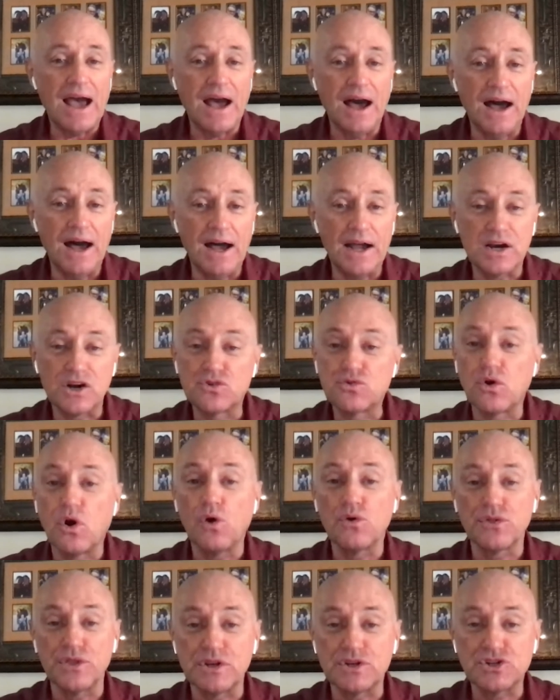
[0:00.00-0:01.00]
uh,
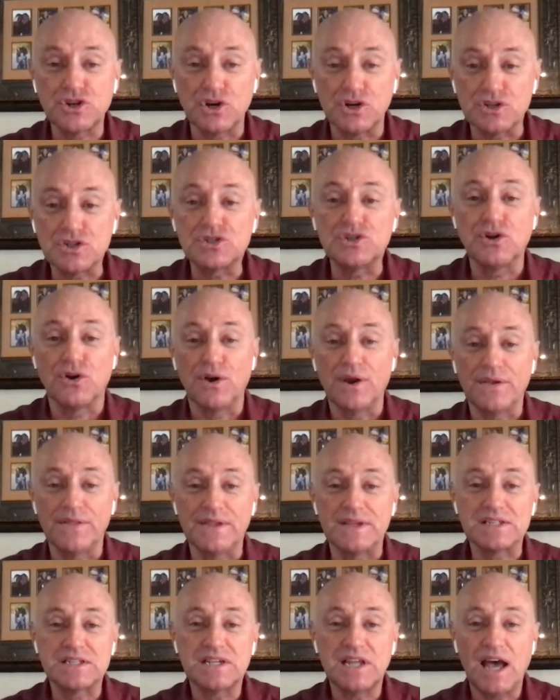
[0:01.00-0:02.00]
grow the church during
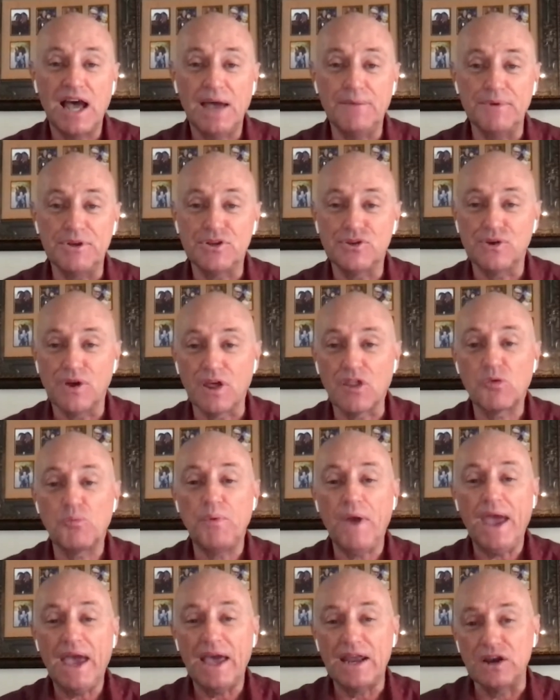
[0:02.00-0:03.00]
this time and to
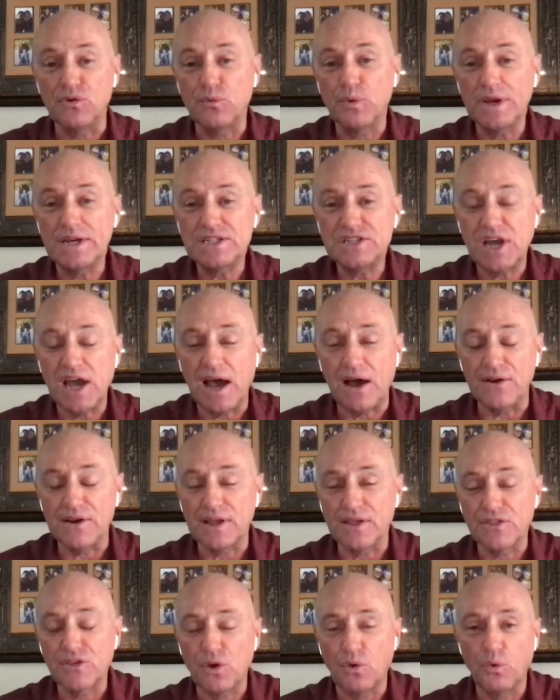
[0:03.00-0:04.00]
expand and reach
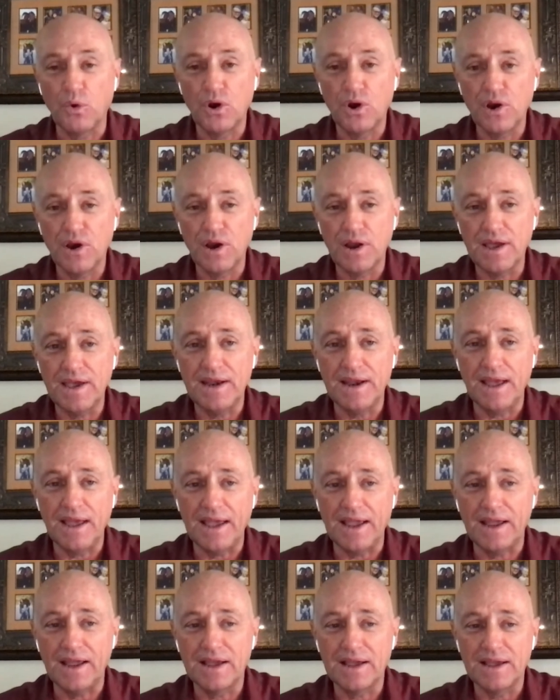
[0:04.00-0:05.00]
out. And so we're in
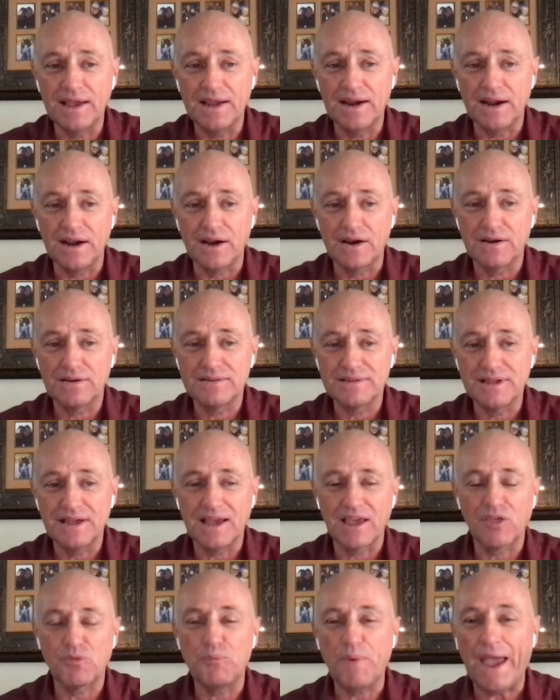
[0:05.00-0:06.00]
a in a
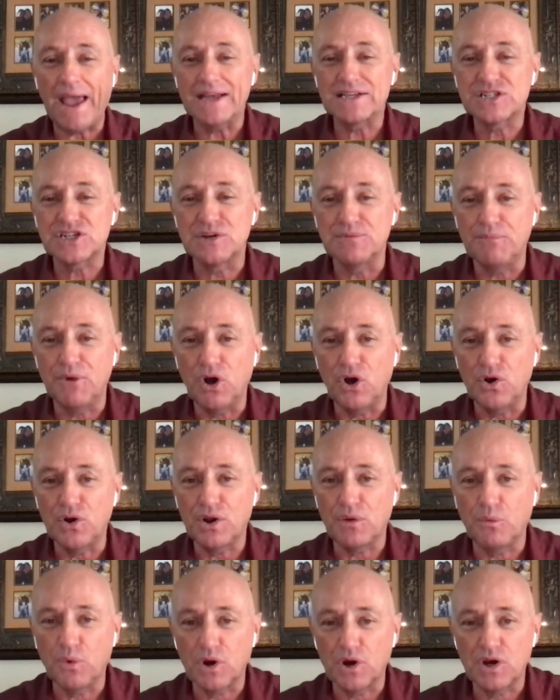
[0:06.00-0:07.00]
expansion mode,
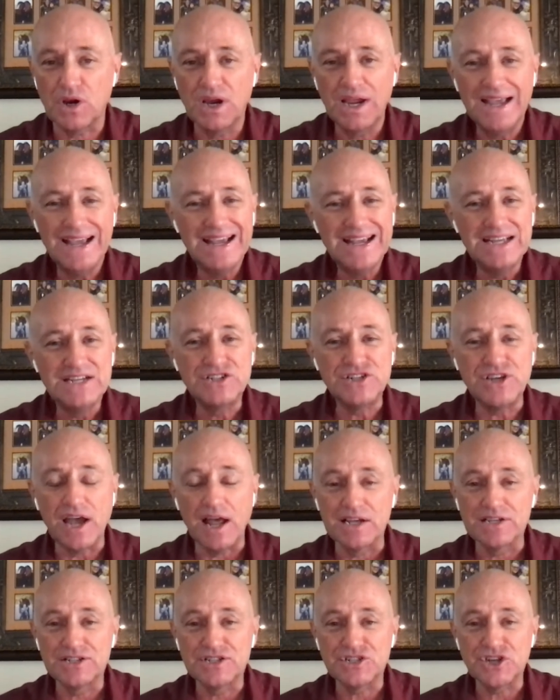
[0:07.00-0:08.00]
and we're
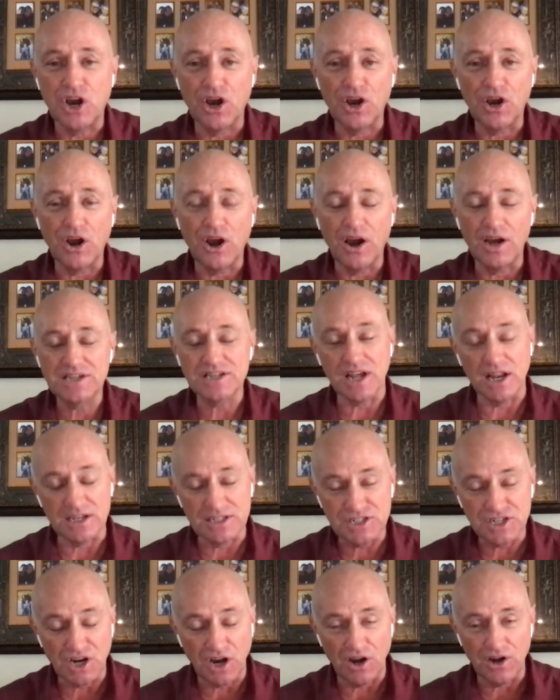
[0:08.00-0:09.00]
challenging our uh,
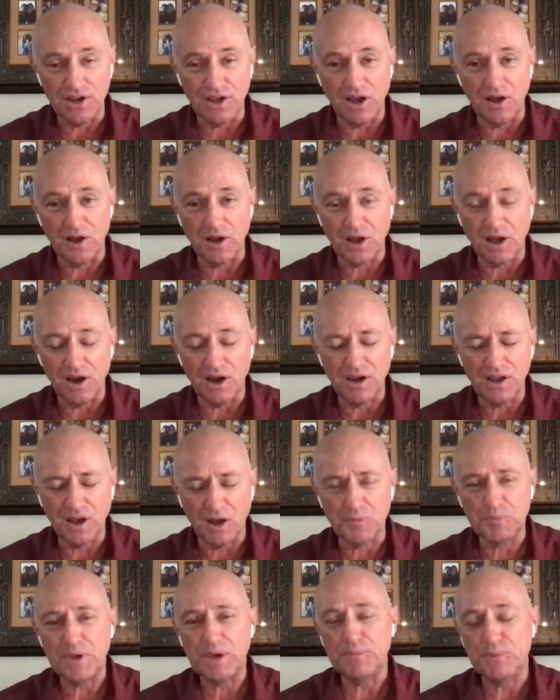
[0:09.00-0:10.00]
challenging our young our uh,
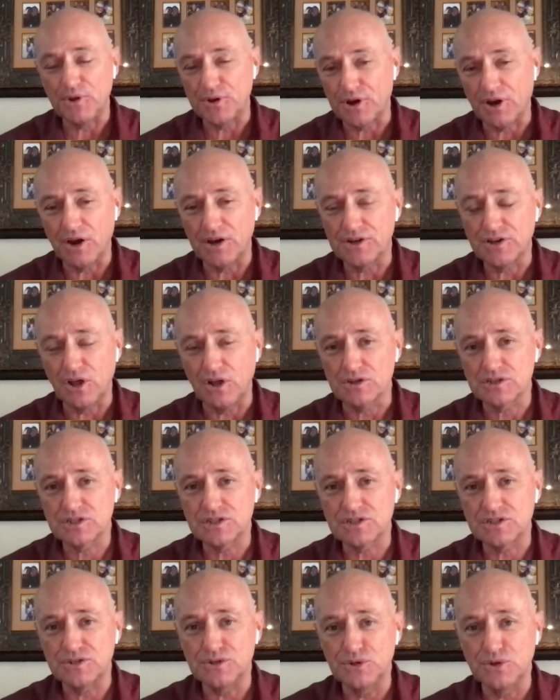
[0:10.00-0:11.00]
young people and our adults
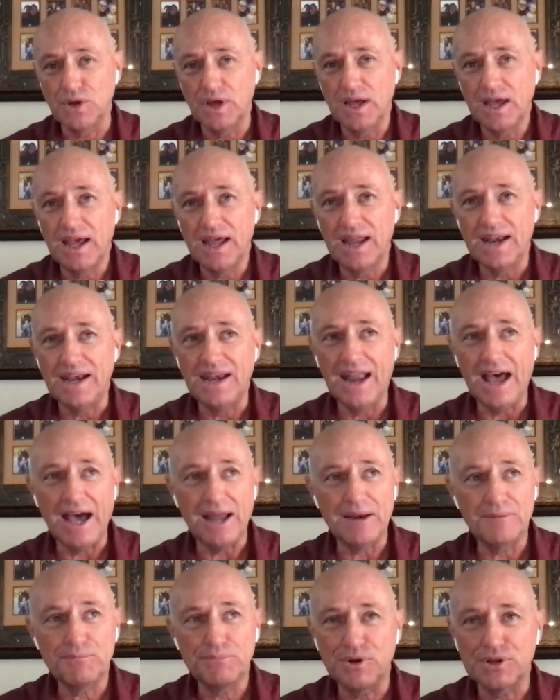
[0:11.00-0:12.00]
to yeah.
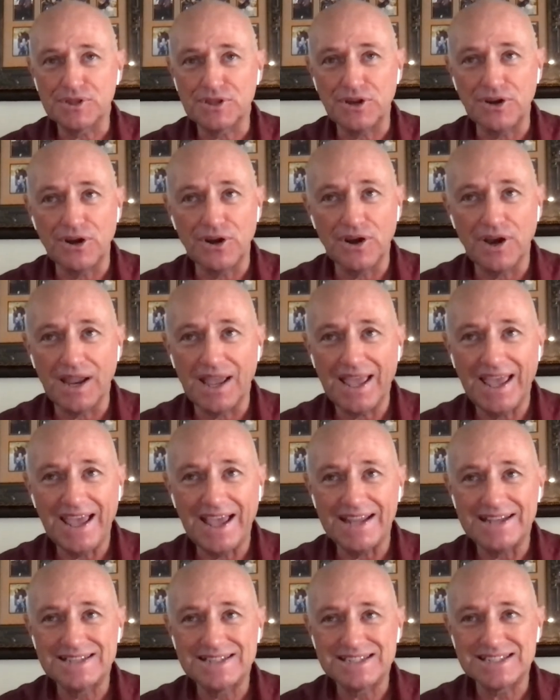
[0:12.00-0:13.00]
not put their
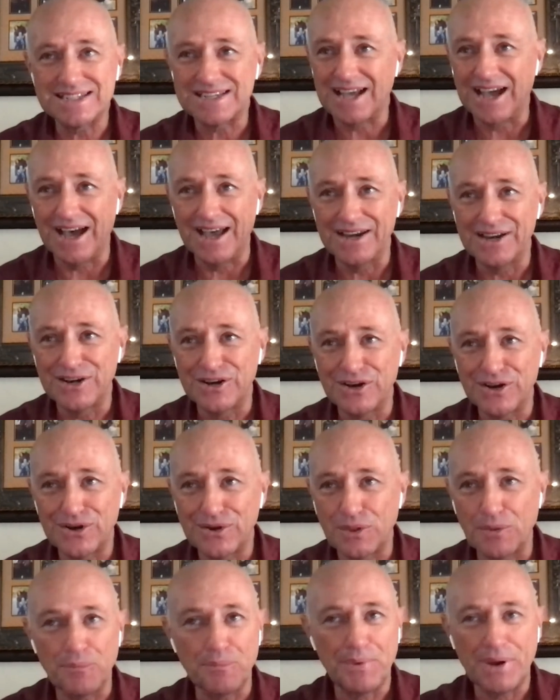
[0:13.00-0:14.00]
heads
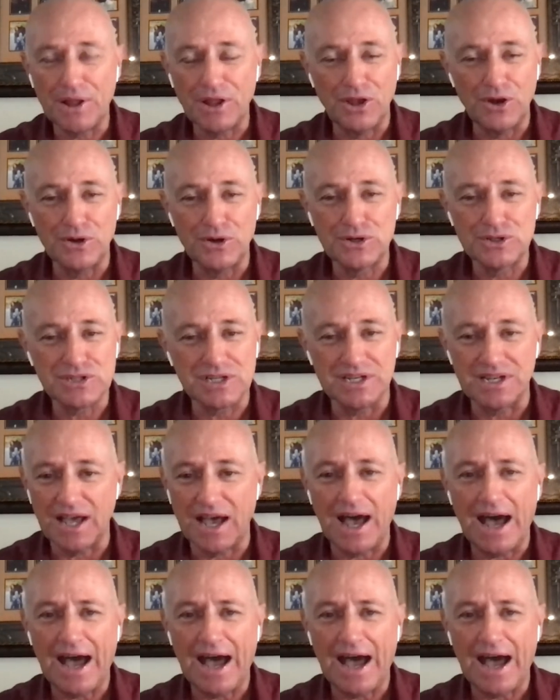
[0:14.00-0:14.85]
under the pillows and to